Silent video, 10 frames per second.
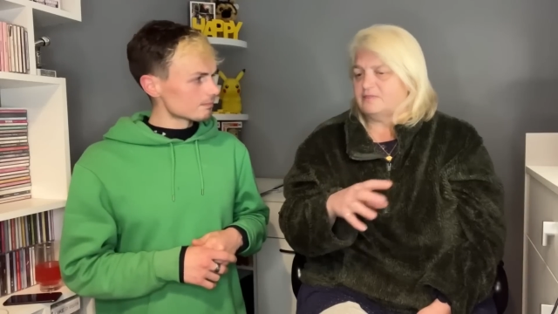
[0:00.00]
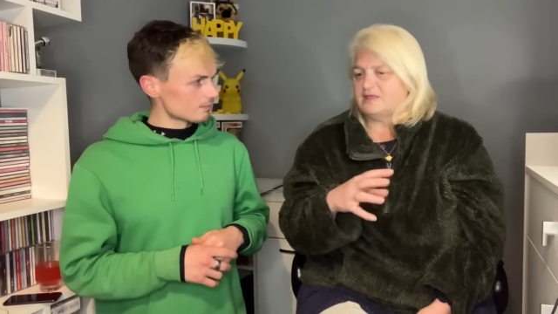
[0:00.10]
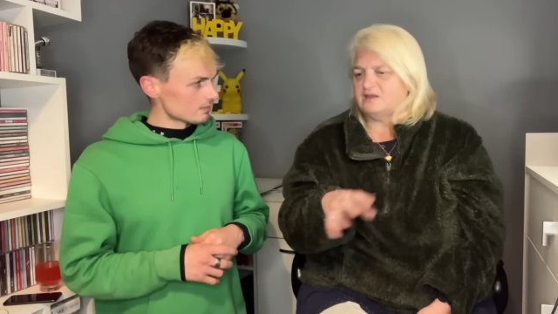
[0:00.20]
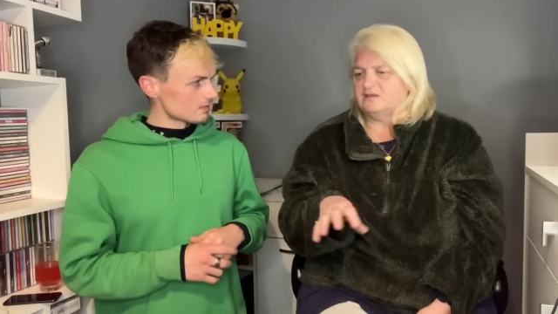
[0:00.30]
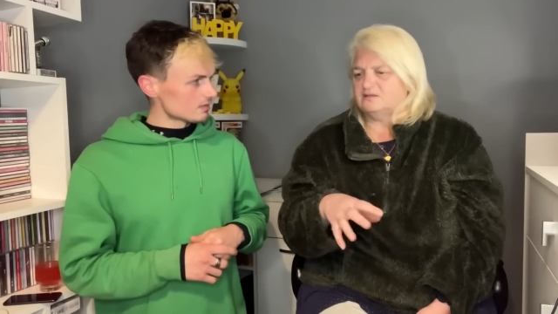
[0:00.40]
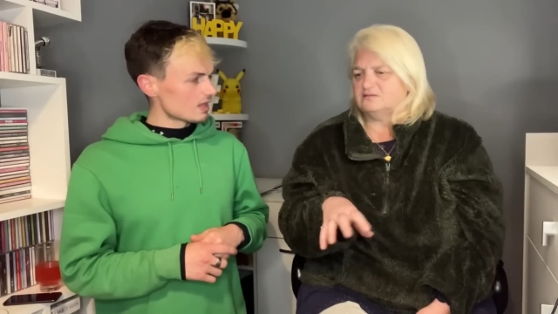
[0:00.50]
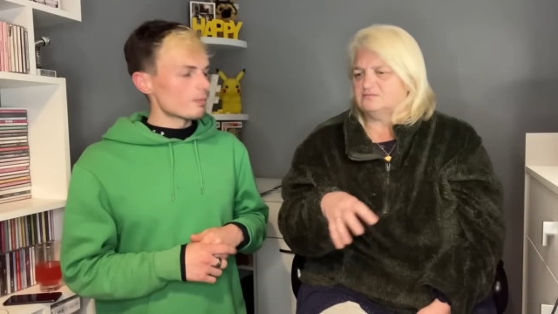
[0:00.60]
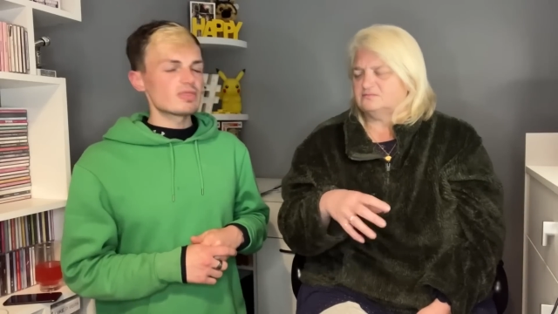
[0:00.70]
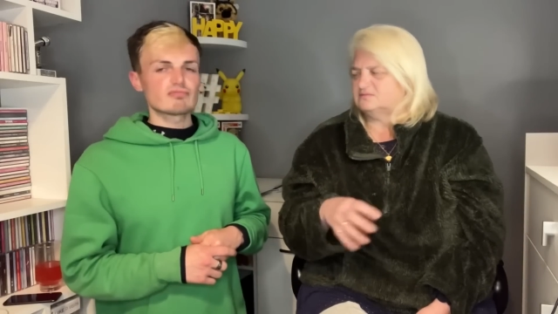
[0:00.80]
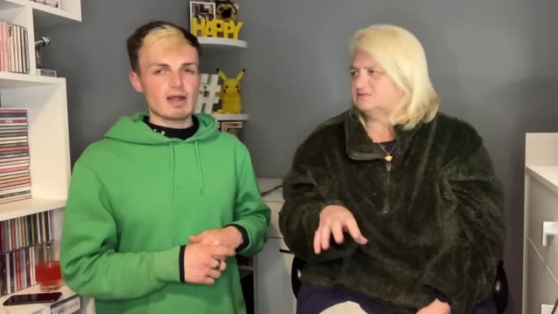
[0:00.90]
Speaker 1: And then it...
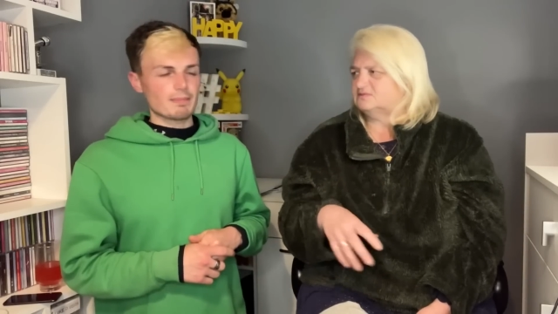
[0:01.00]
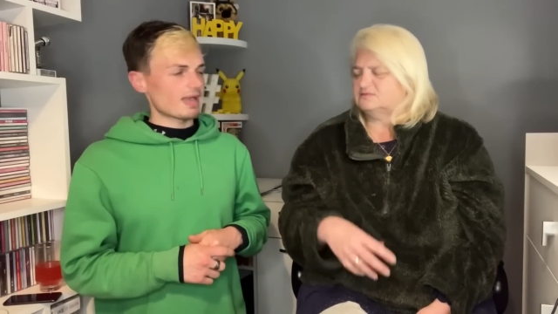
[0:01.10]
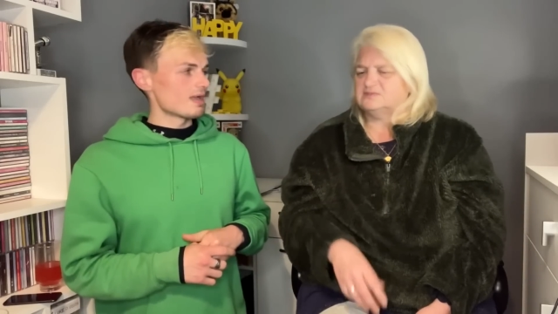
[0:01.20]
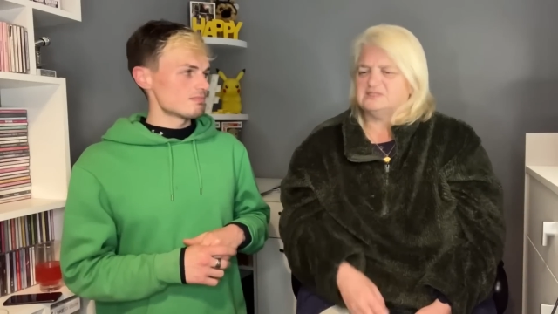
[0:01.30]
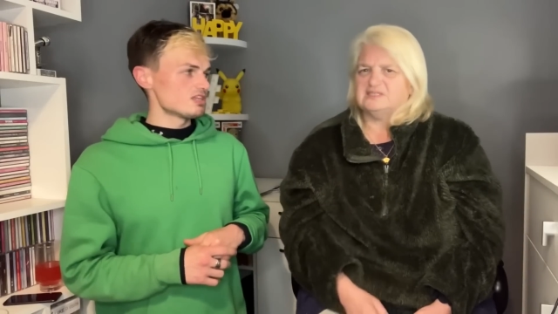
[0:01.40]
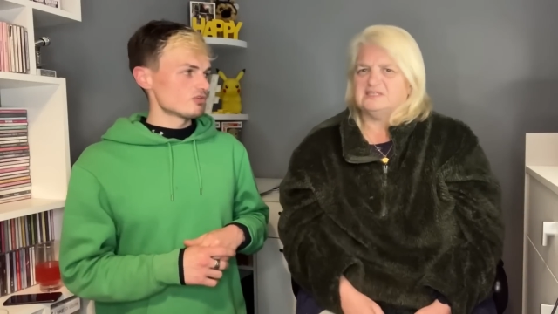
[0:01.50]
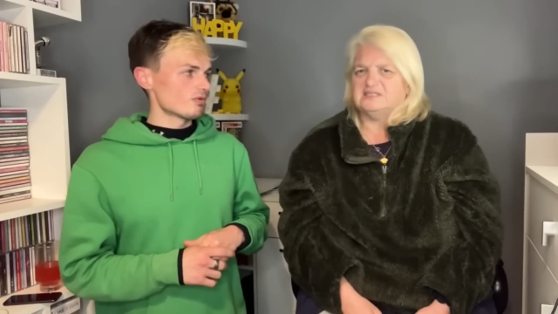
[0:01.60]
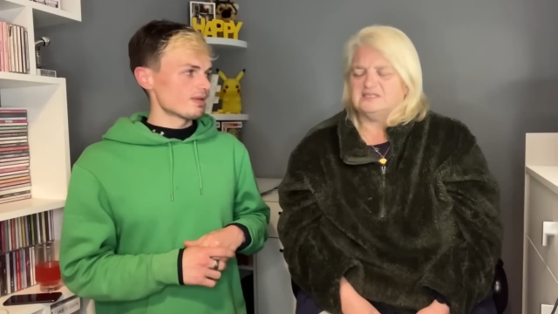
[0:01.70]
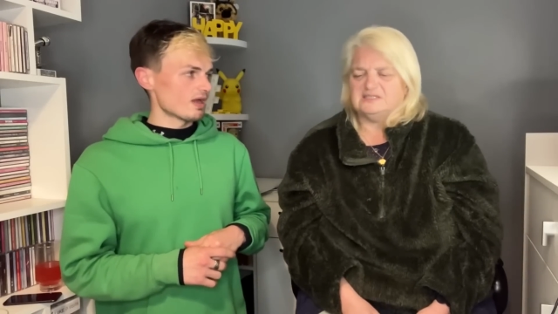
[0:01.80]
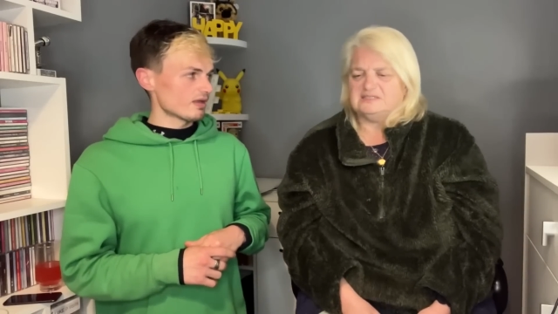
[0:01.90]
Then when the rap came in, you were
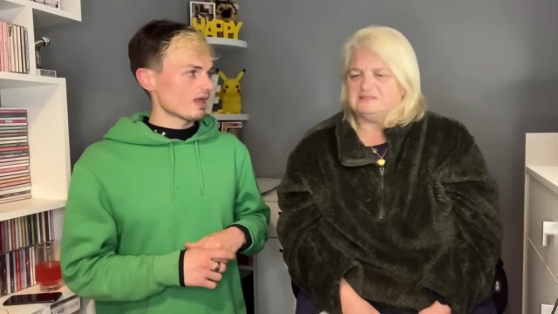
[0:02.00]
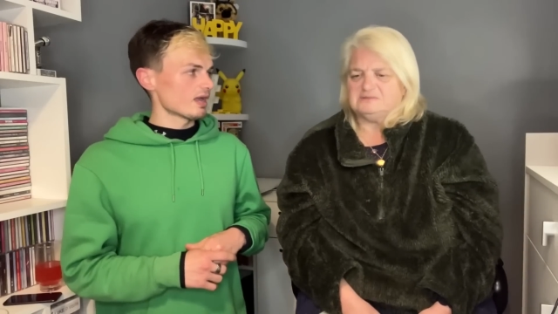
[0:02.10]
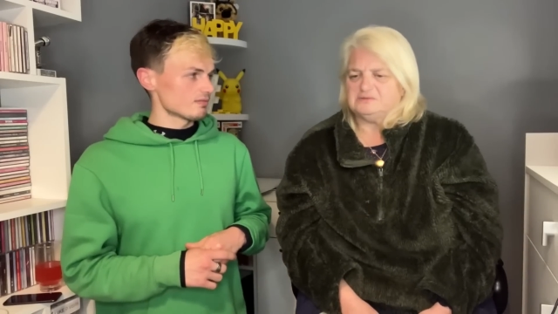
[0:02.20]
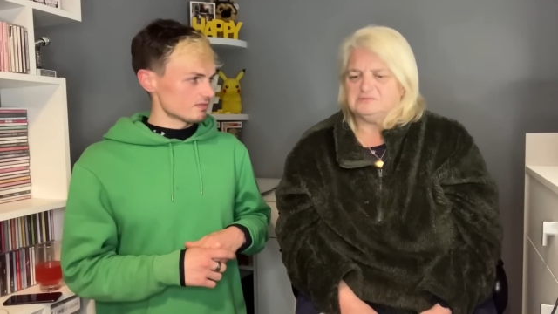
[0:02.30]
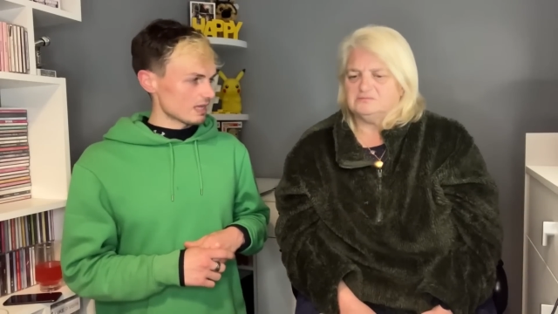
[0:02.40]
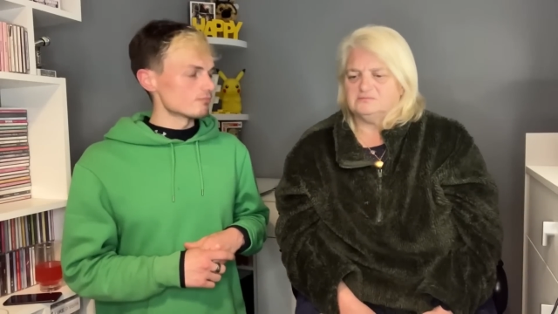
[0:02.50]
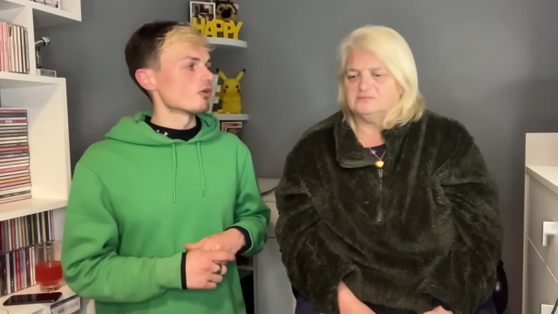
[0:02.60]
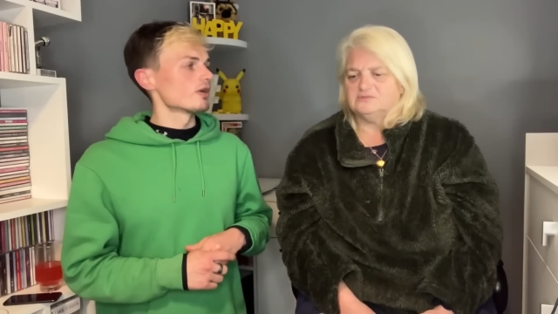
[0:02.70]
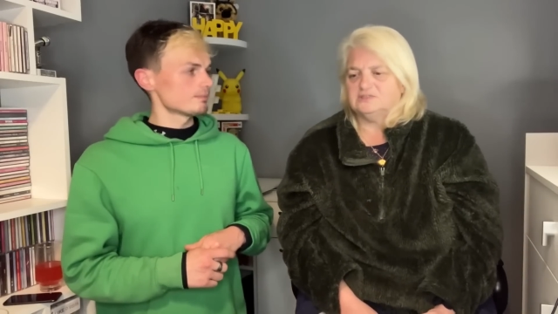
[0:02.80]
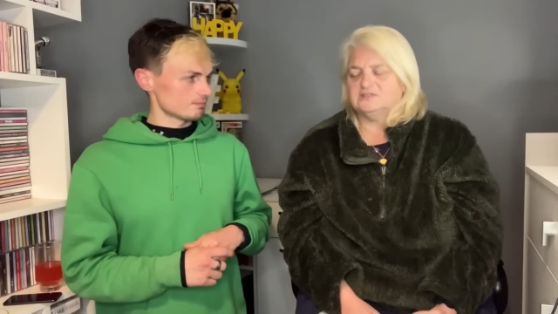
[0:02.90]
a bit, okay, yeah,
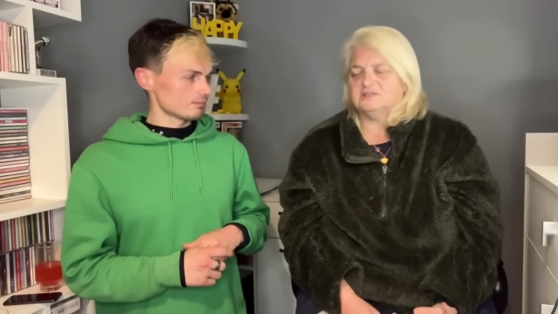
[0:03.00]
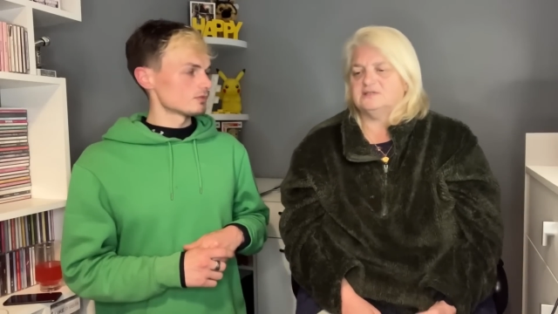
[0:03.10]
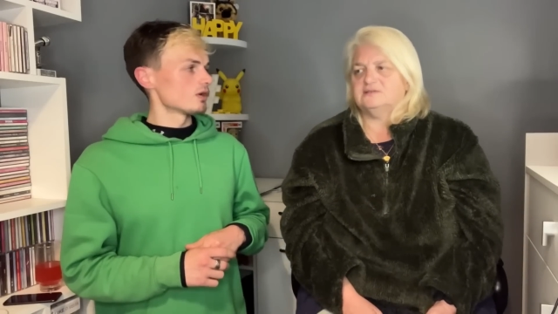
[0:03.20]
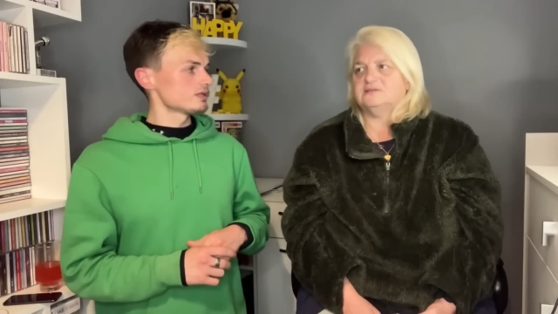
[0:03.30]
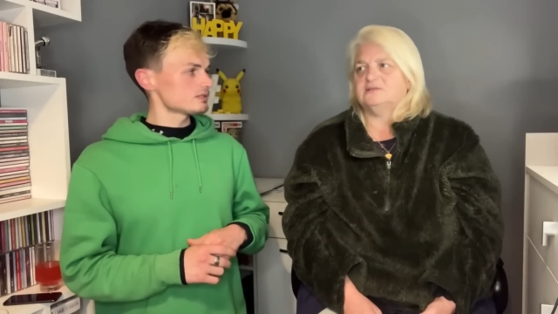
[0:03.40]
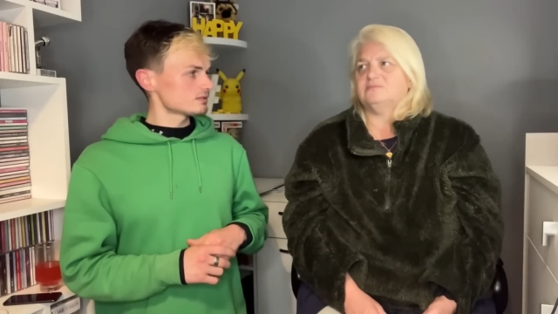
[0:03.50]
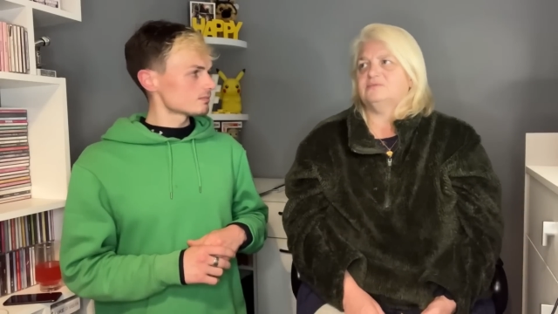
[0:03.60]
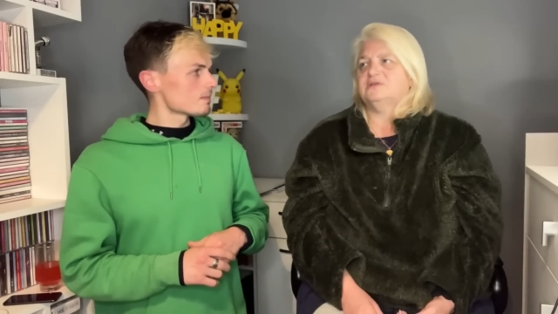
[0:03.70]
right, into that. Nice.